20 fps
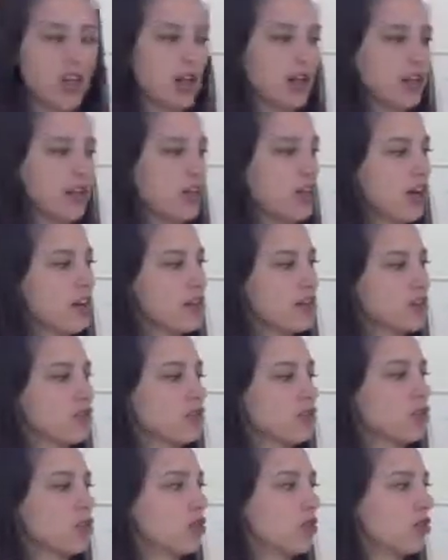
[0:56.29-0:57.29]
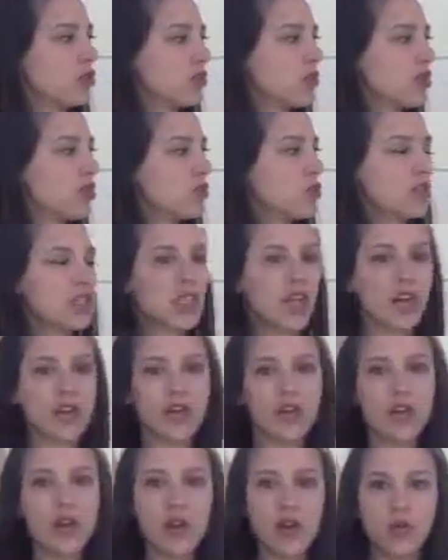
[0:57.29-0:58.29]
on here I just glued them
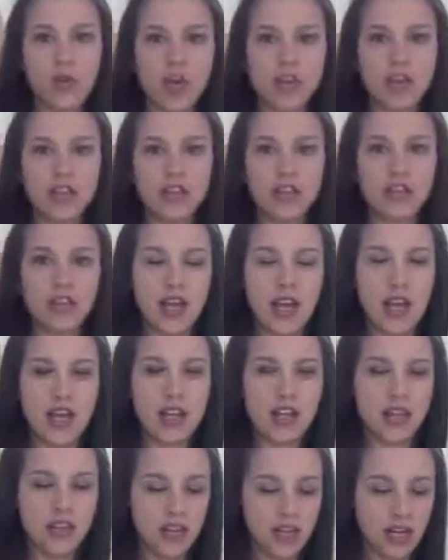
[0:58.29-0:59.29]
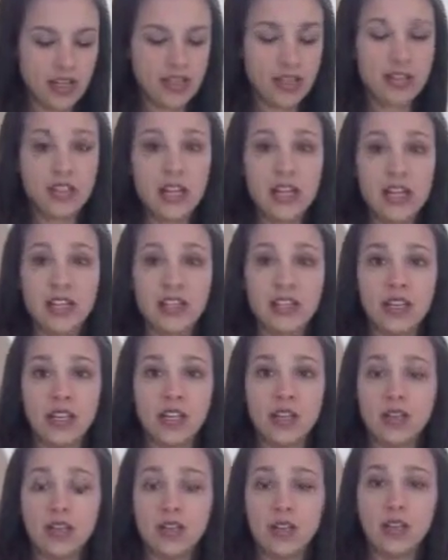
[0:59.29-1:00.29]
together and I waited a day, and then I stained
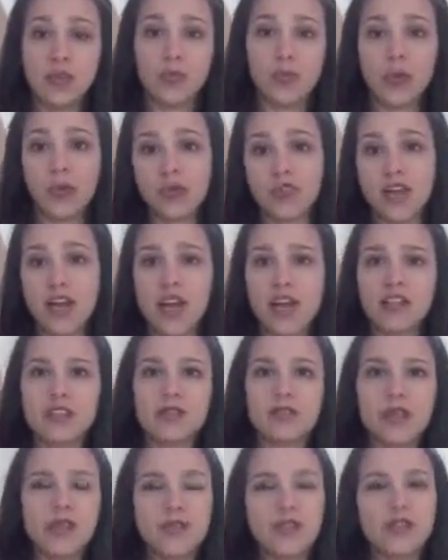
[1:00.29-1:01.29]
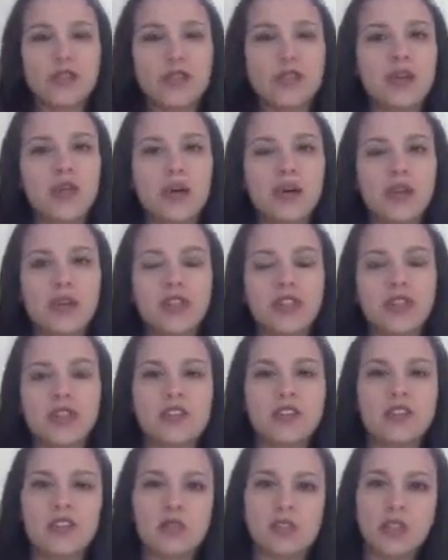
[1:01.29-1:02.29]
it both sides. It probably took me a couple of
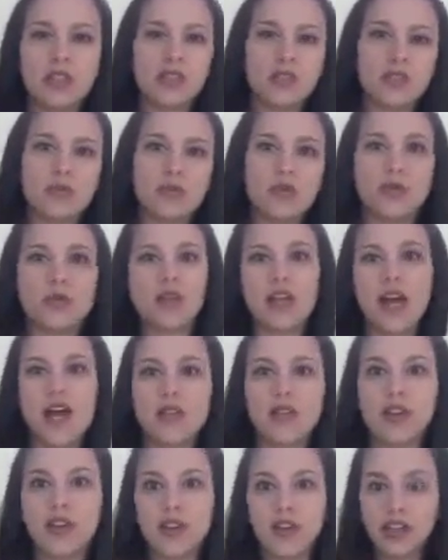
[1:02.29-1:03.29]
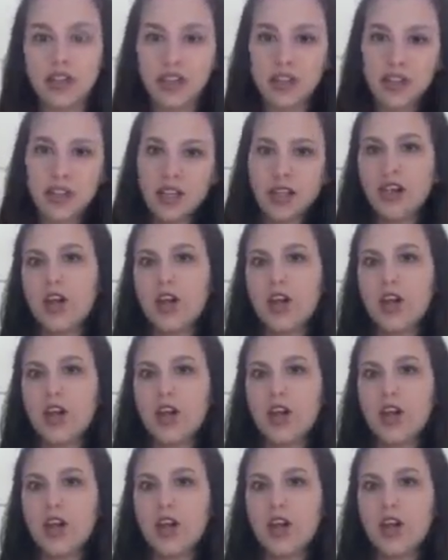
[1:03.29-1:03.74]
days just because between having a